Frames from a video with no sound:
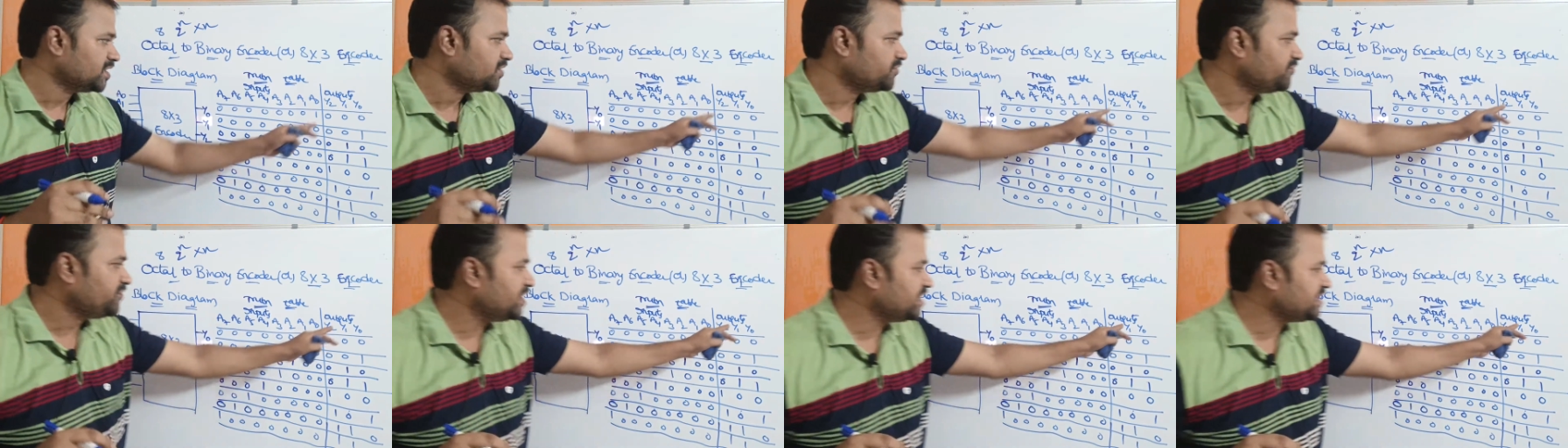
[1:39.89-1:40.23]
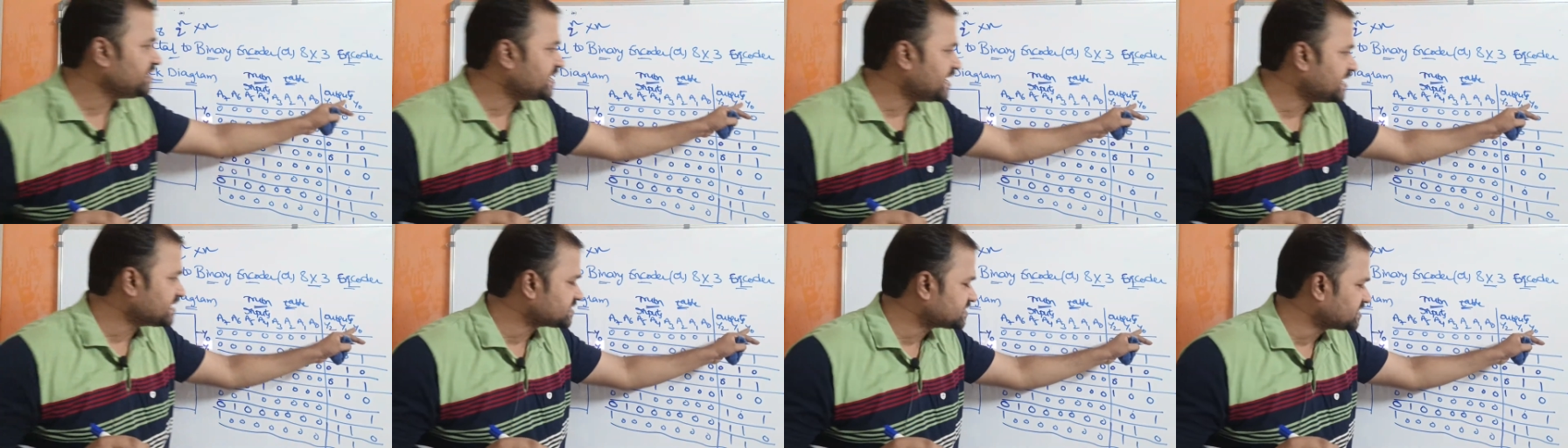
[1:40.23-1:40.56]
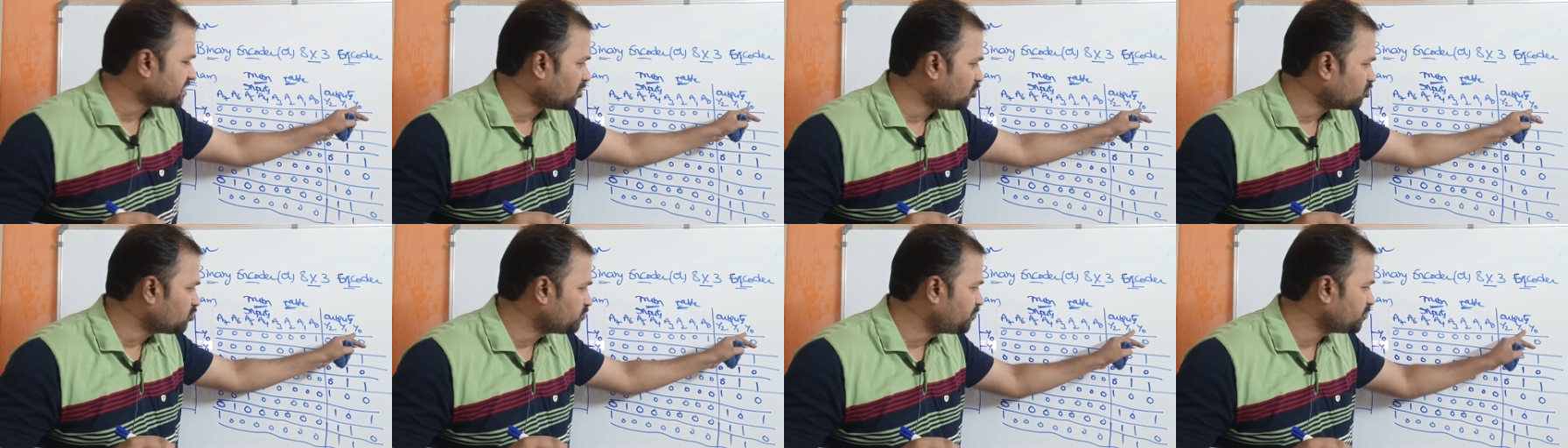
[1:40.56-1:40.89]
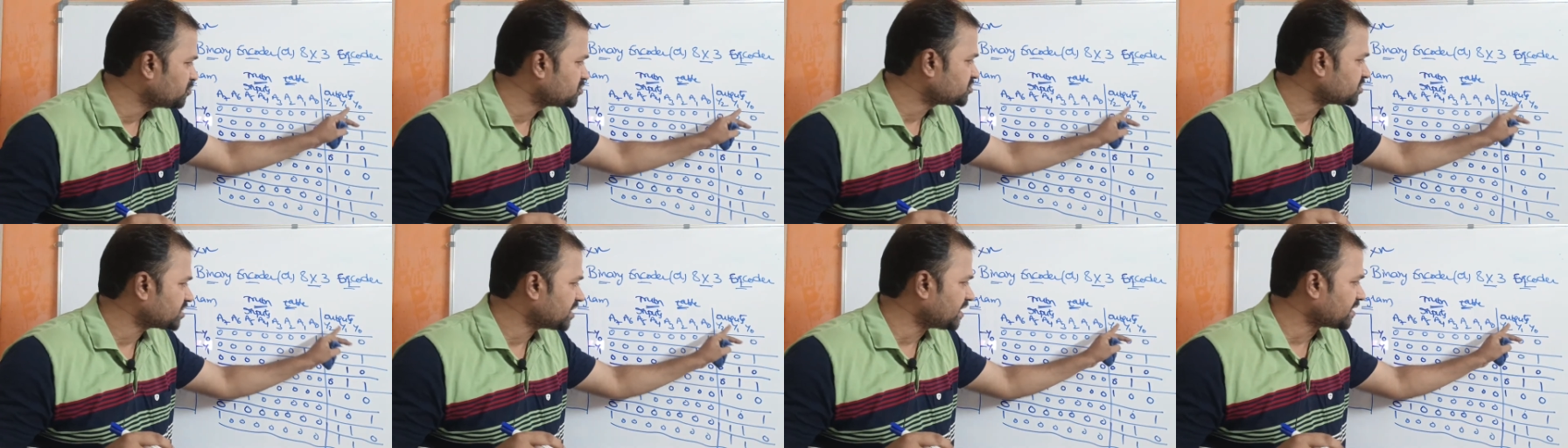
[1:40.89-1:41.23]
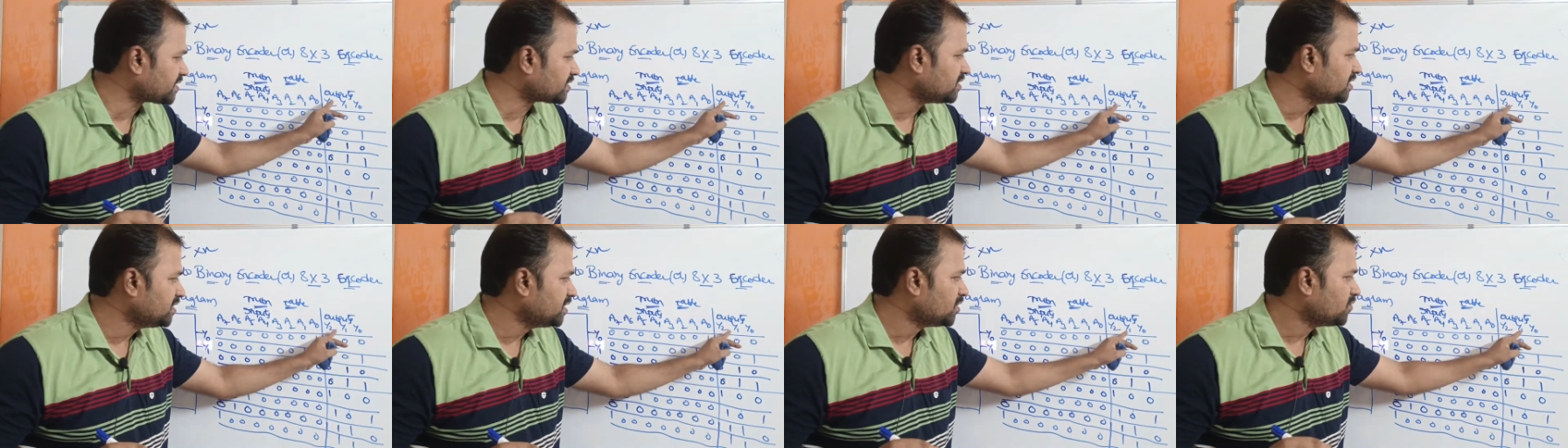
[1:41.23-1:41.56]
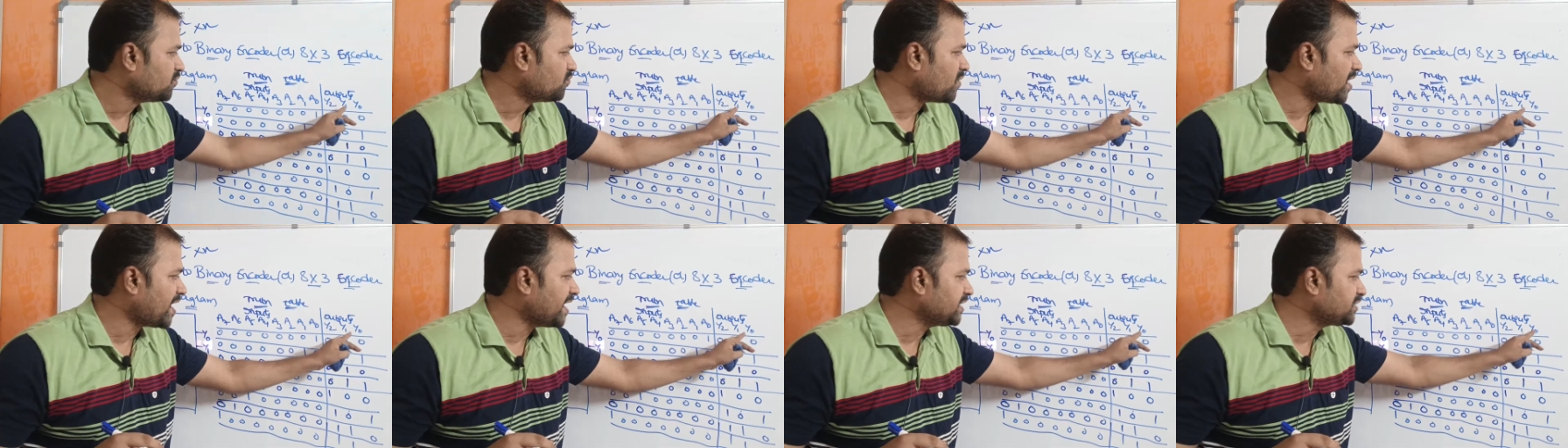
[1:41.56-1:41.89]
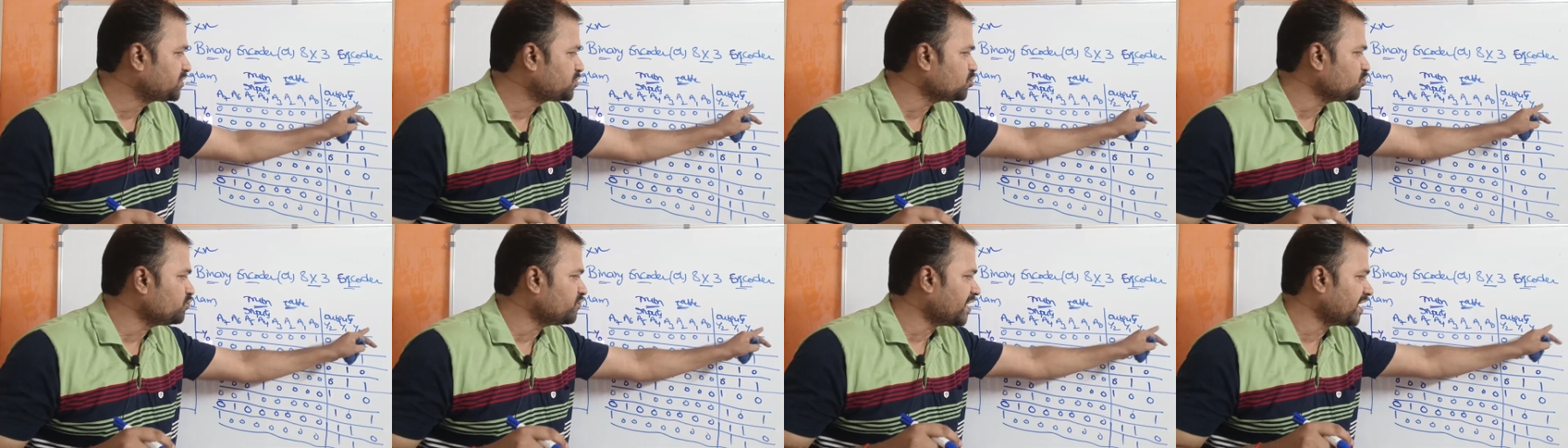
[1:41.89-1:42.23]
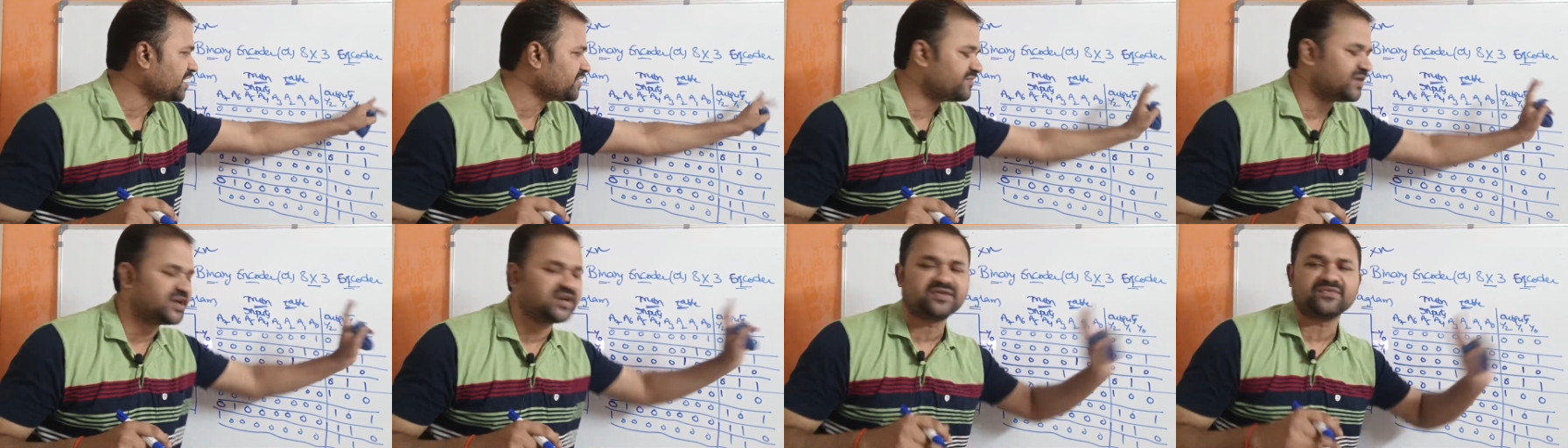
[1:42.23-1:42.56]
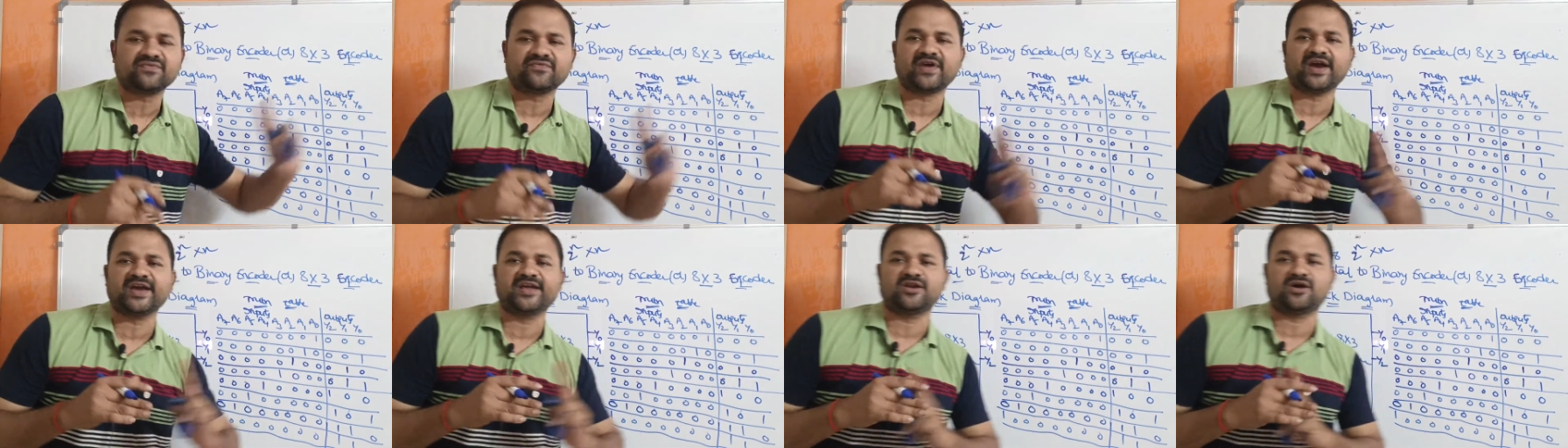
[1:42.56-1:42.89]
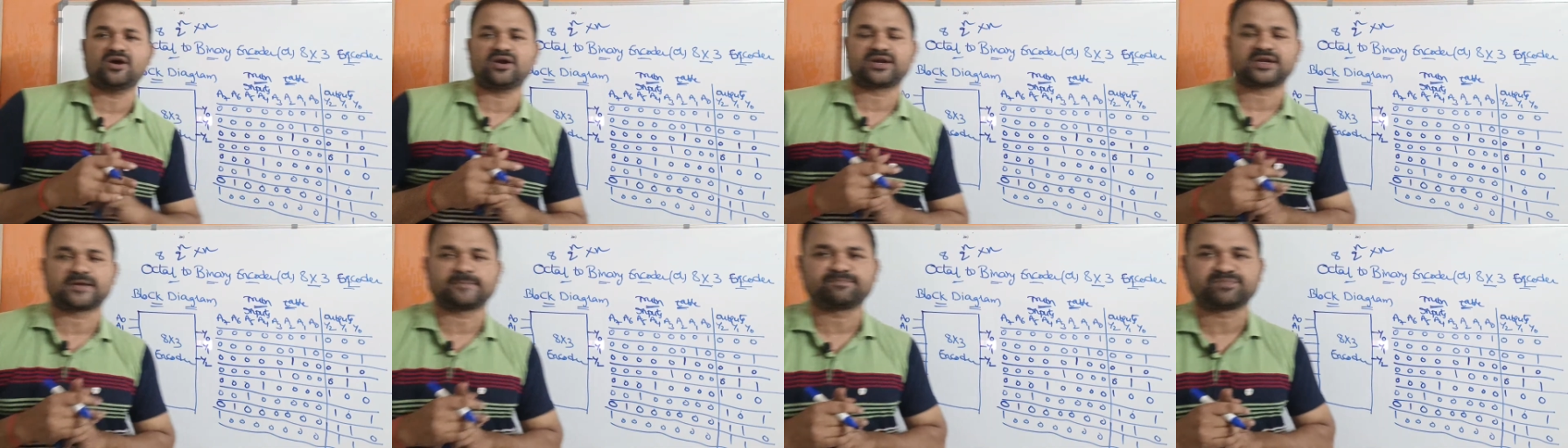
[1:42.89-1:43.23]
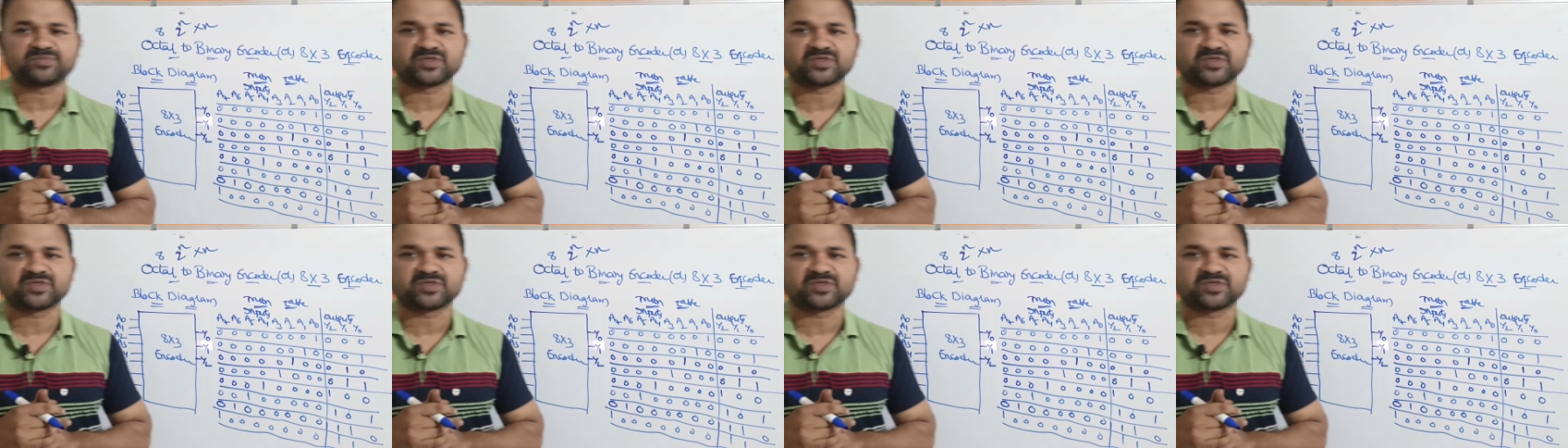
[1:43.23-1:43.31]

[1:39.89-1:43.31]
Whereas the outputs are Y2, Y1, Y0.